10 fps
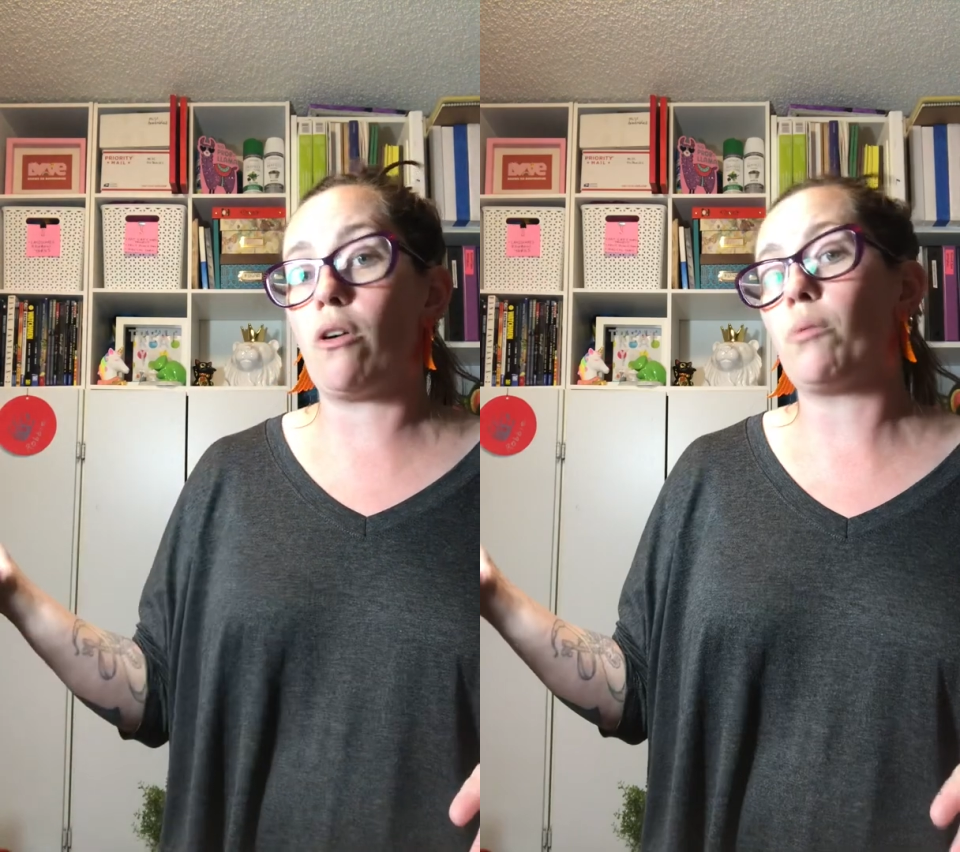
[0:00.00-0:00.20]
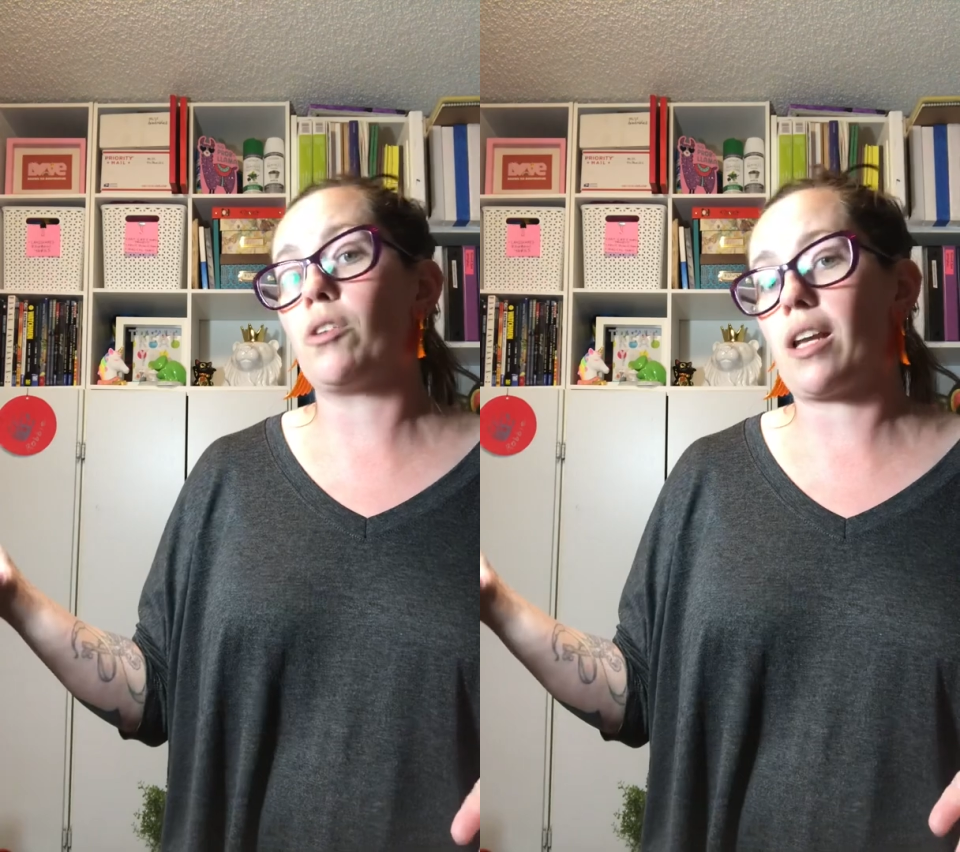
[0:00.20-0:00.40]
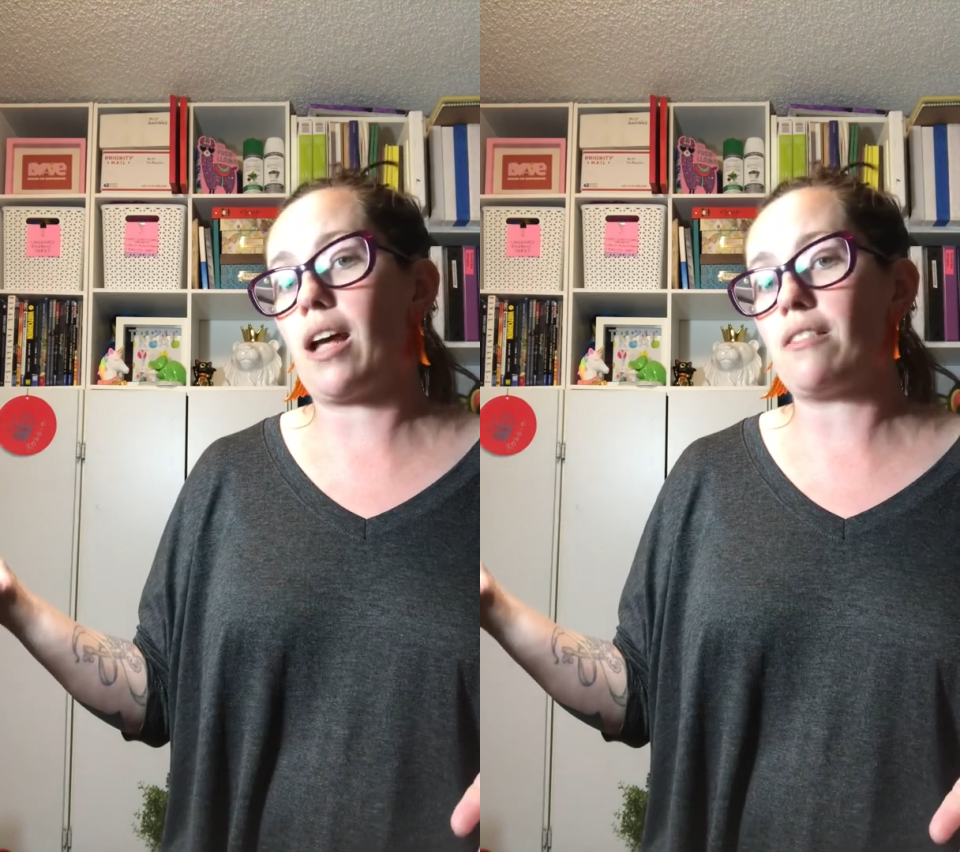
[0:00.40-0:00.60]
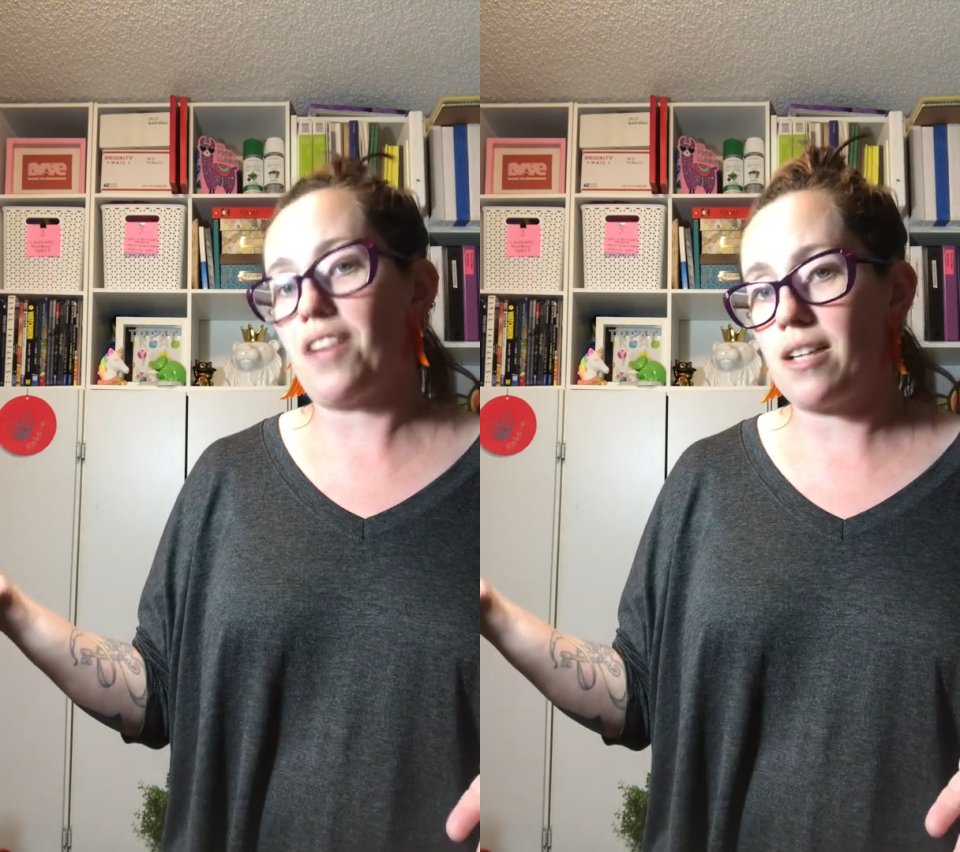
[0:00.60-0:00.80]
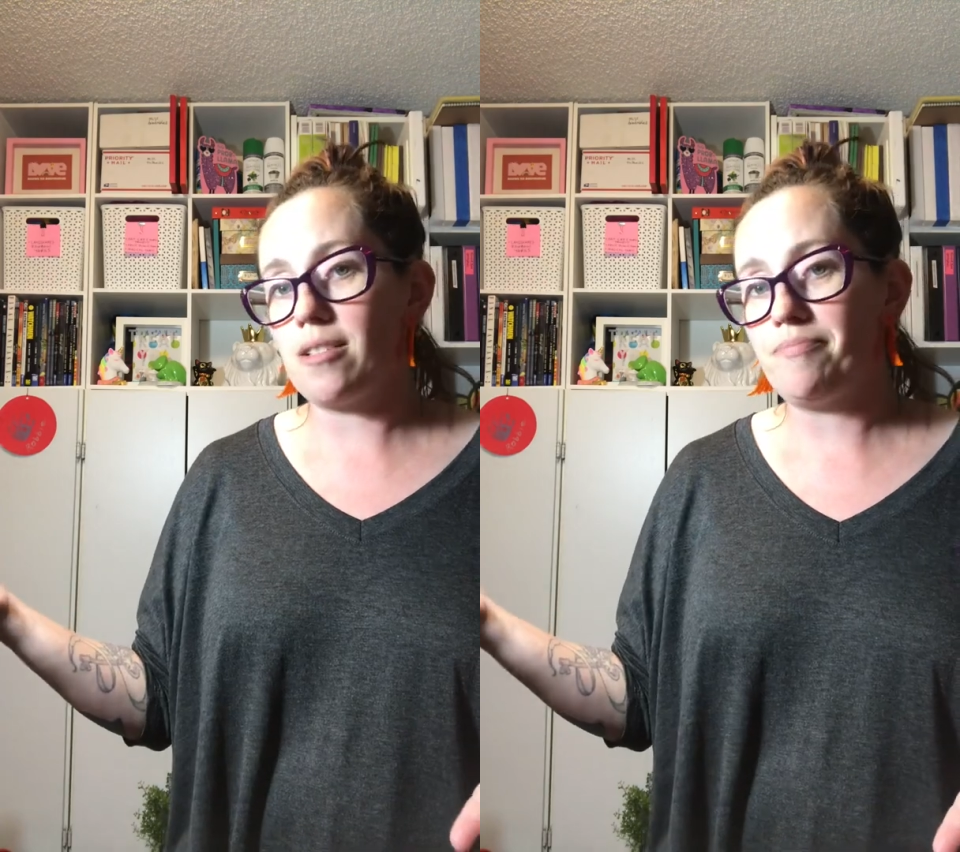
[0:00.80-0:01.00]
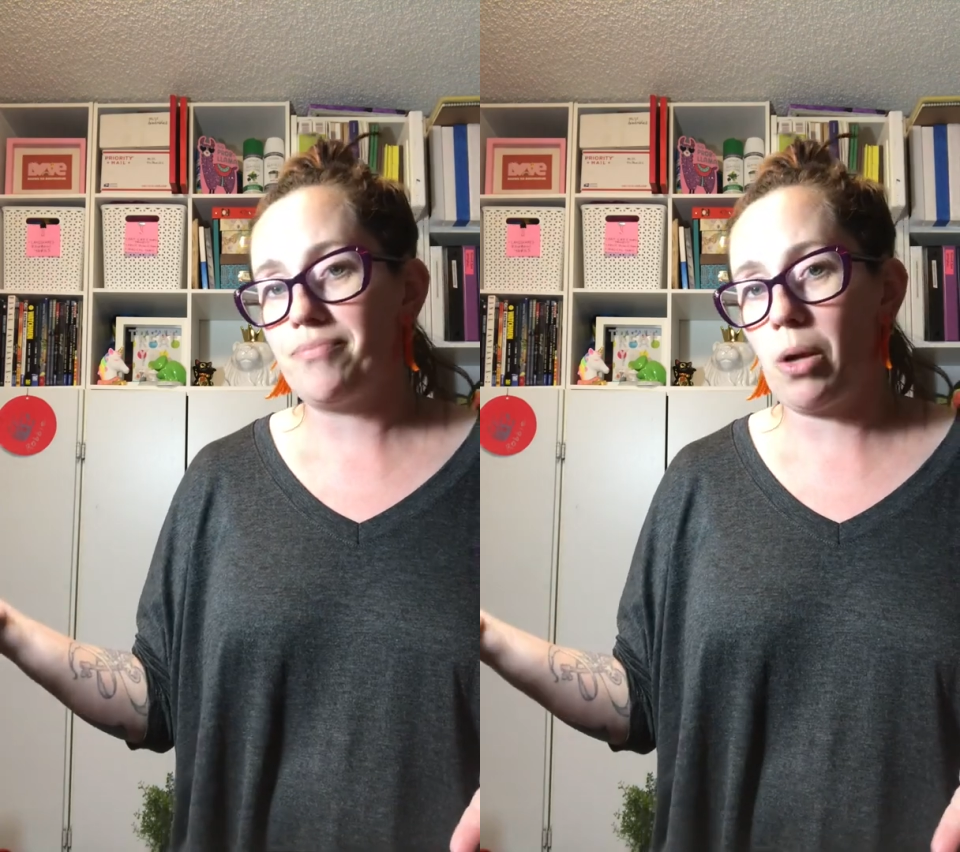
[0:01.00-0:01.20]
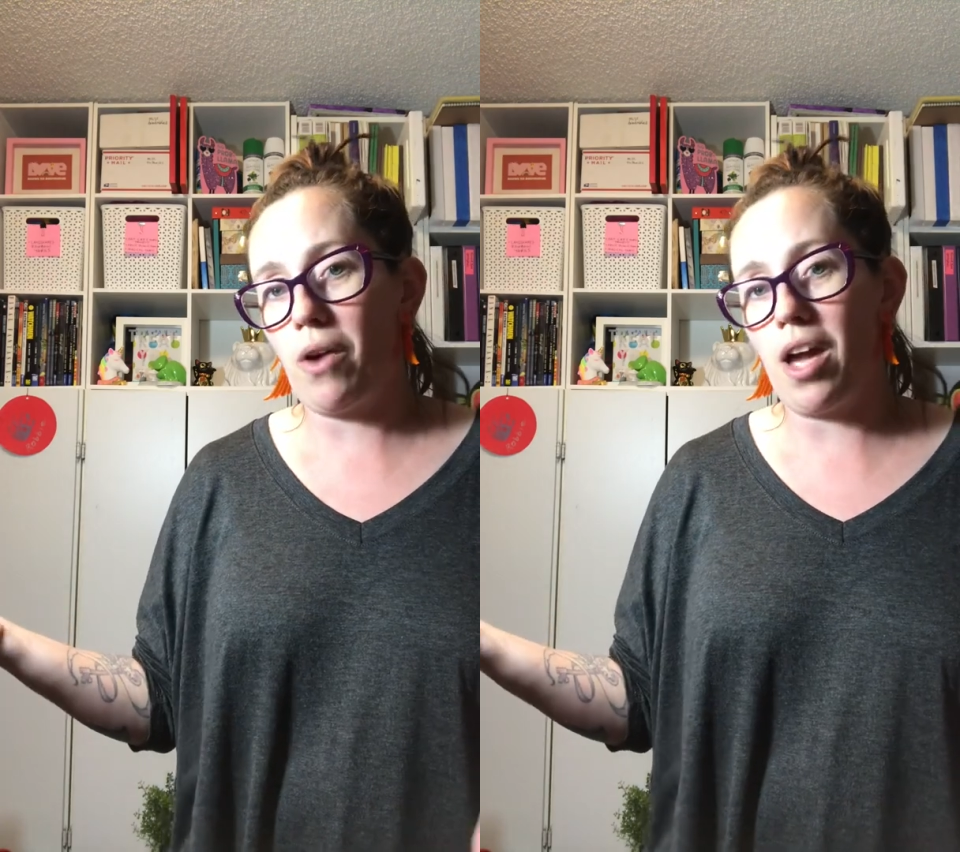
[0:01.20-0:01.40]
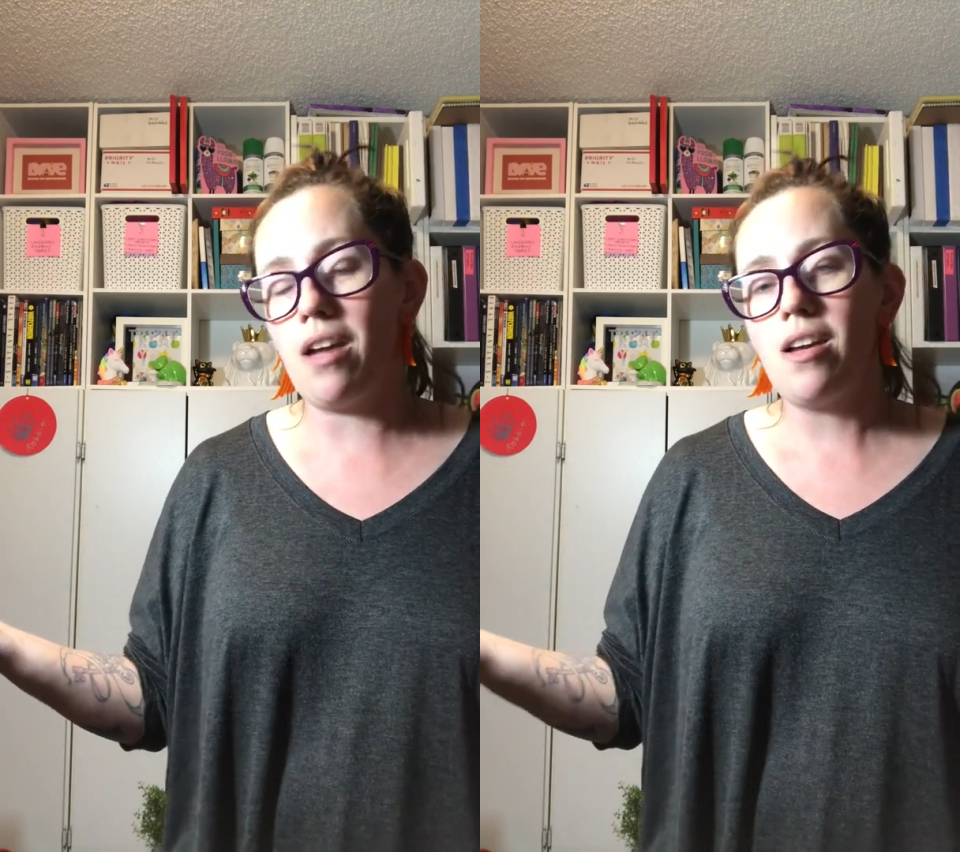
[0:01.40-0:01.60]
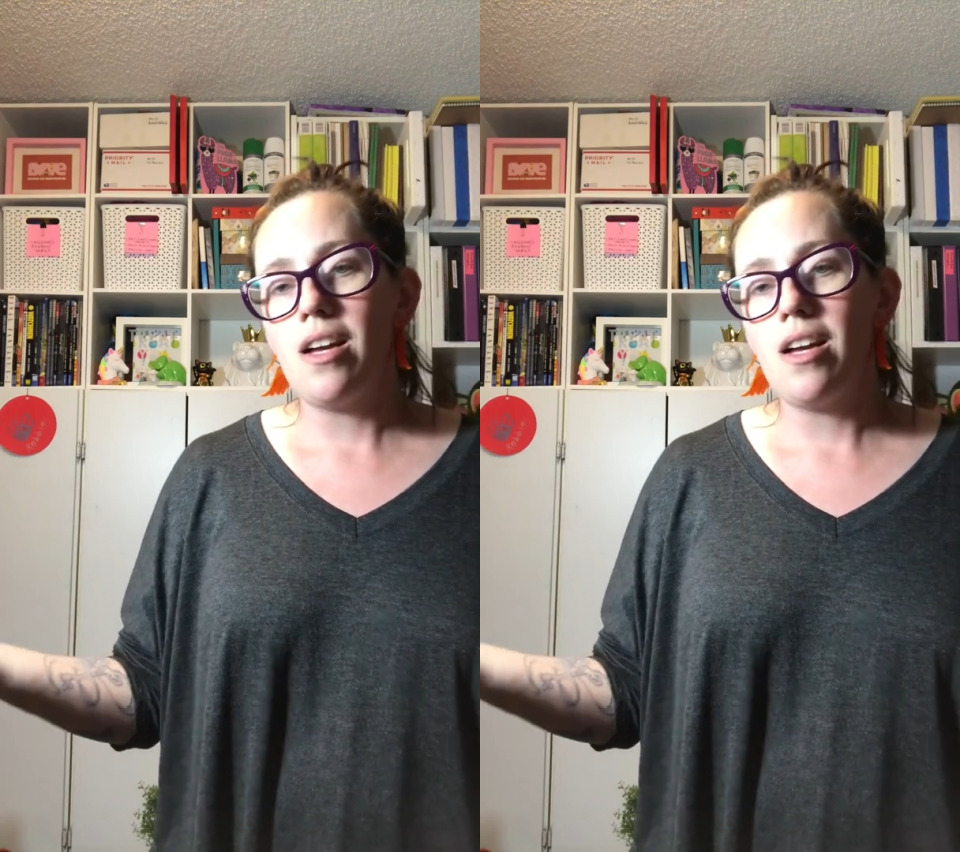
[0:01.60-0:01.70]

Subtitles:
it will get out of hand. Okay?